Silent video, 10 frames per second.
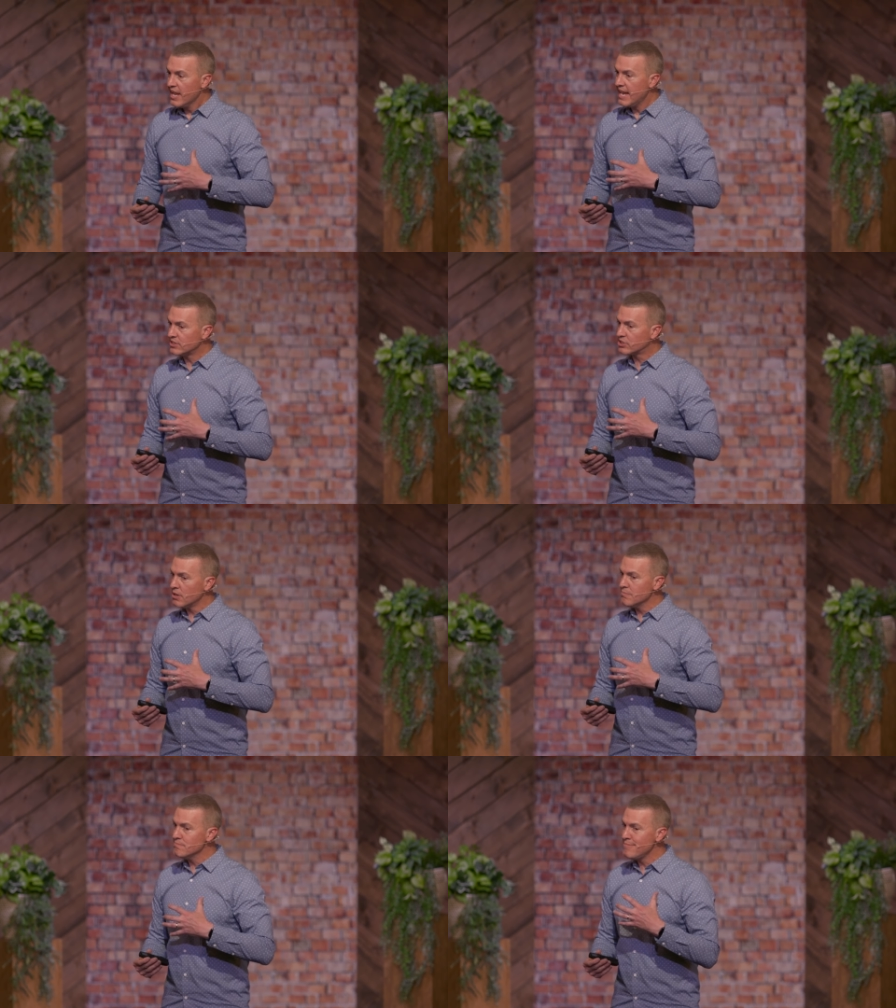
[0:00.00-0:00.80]
it's
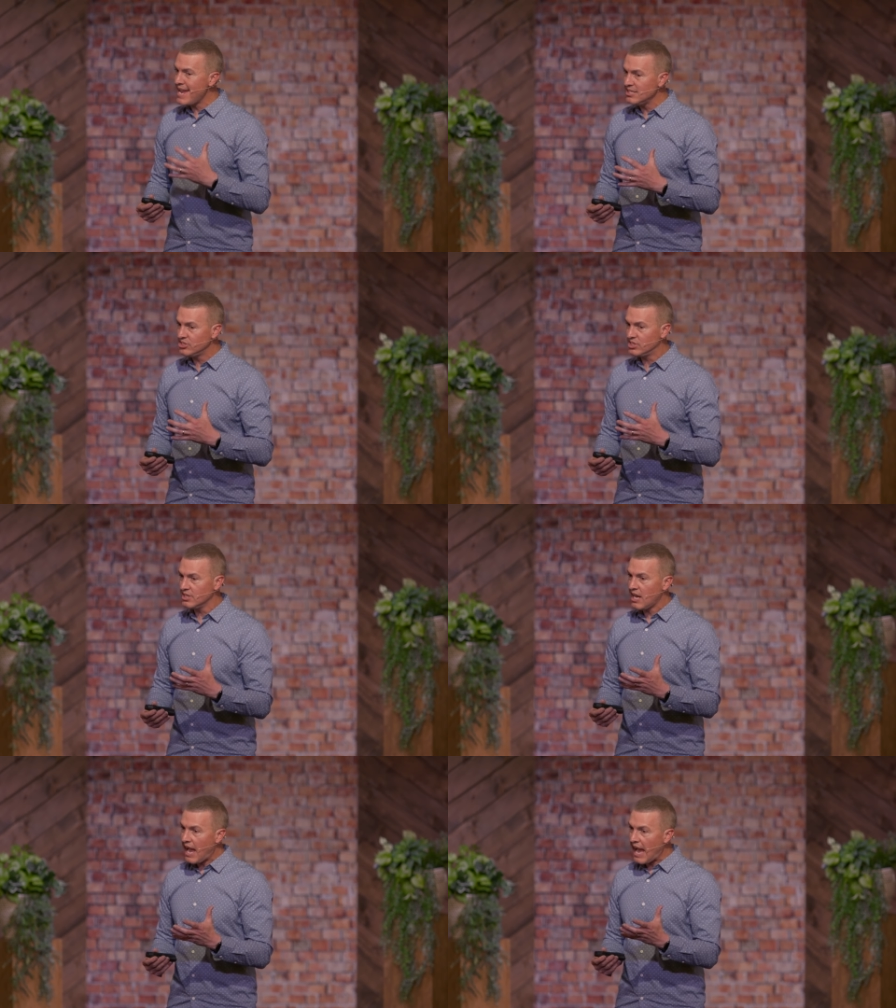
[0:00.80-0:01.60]

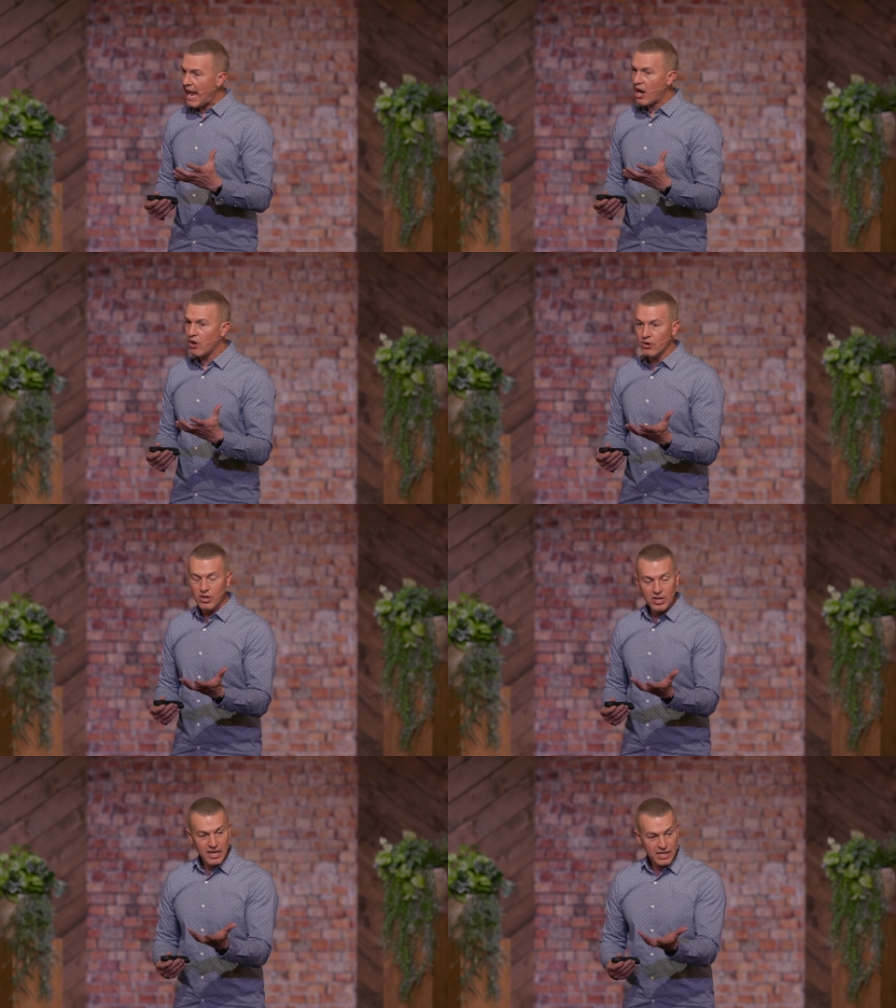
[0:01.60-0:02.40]
amazing how
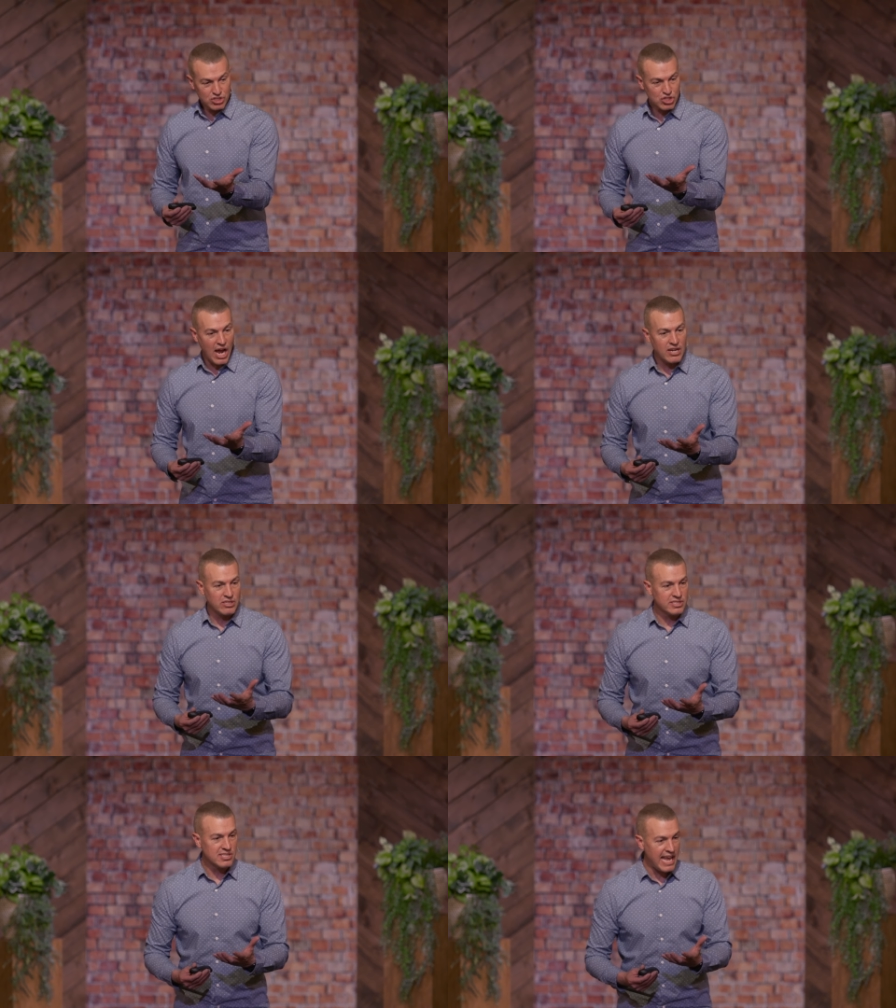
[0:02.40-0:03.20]
a
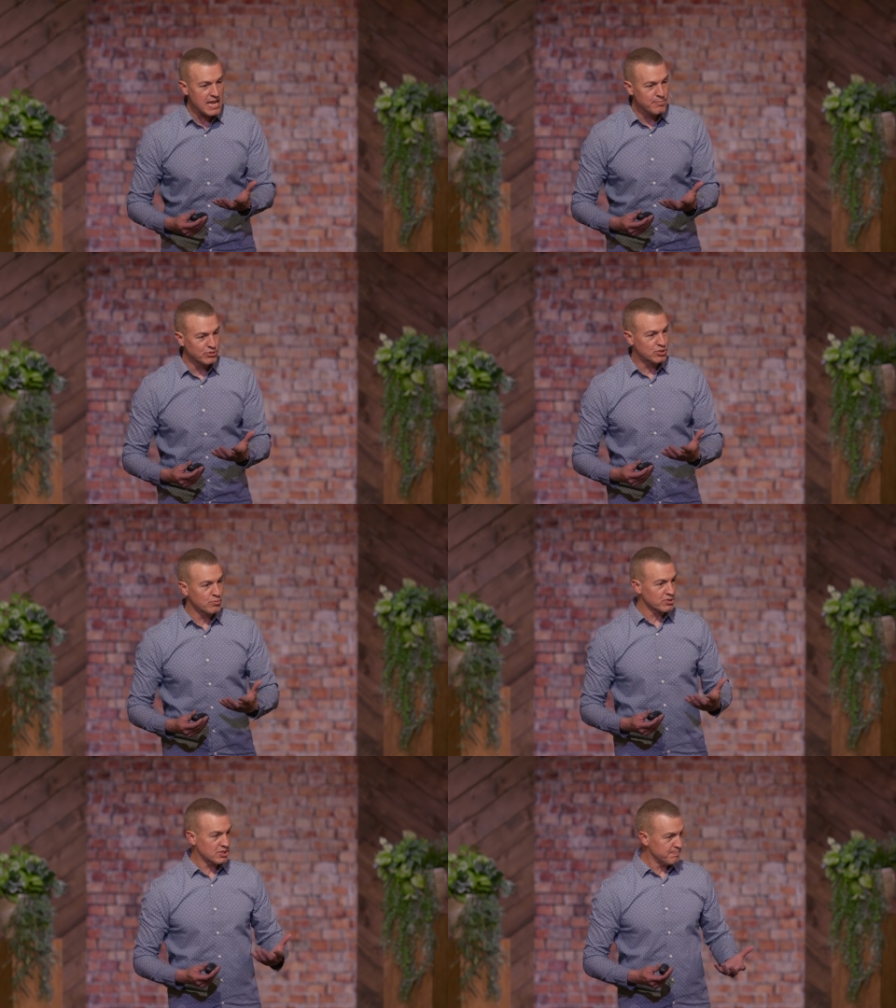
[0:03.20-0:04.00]
child is able to
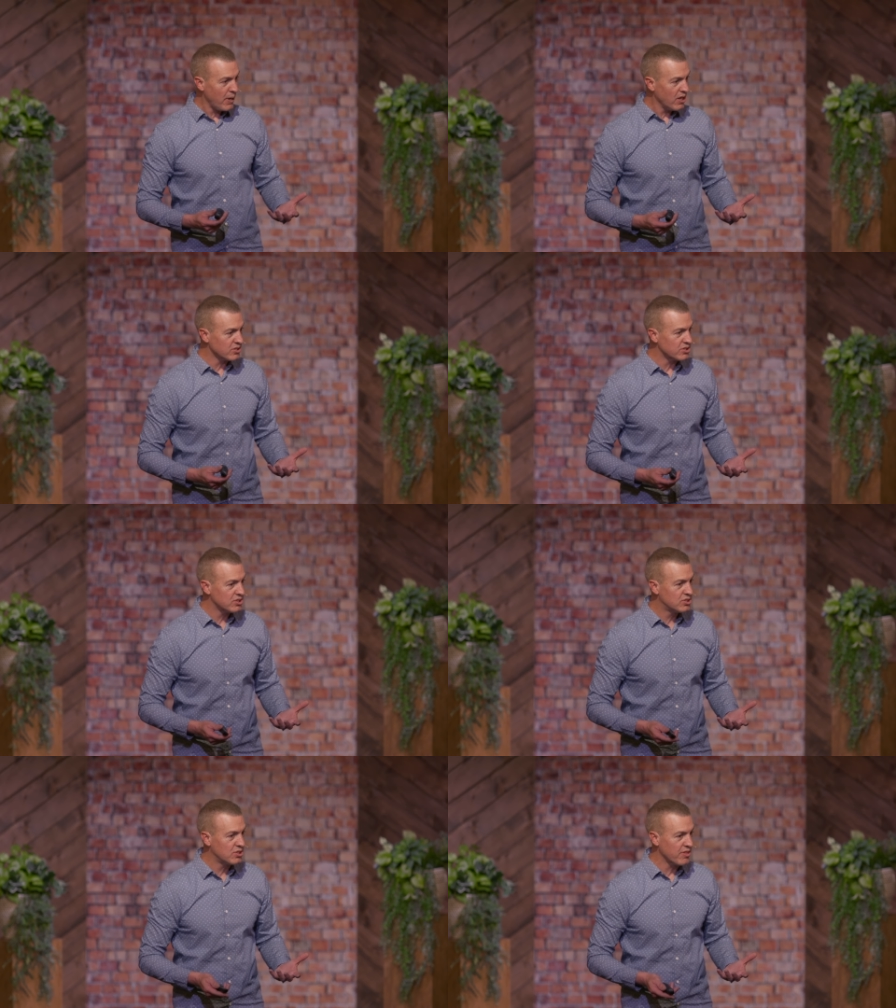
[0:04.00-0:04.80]
respond
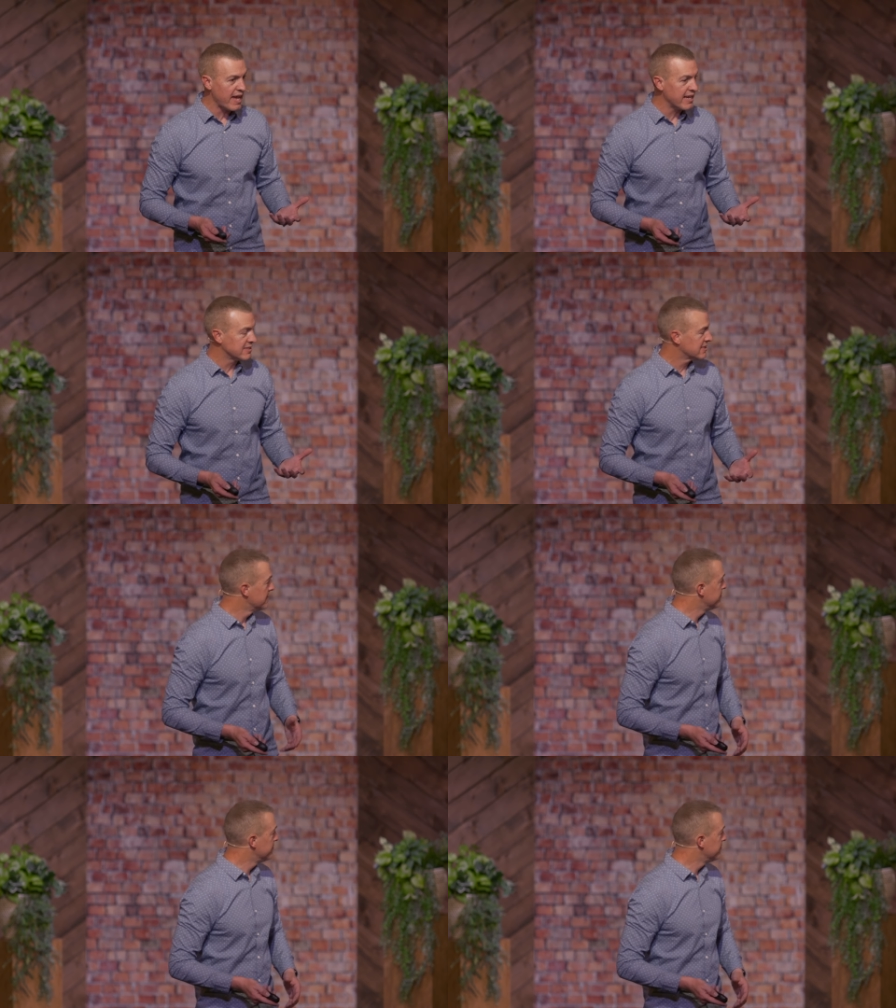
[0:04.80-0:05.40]
to that.